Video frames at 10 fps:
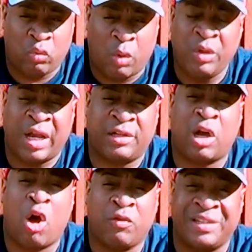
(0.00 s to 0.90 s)
what we like to
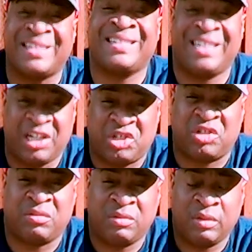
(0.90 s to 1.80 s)
call the
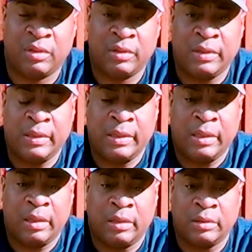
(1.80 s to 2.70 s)
decision,
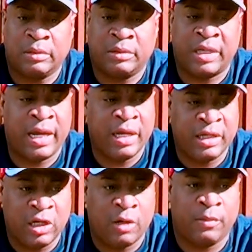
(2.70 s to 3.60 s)
Dan
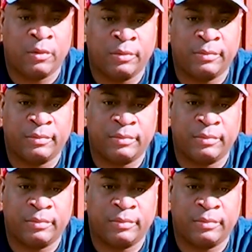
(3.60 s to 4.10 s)
Gilbert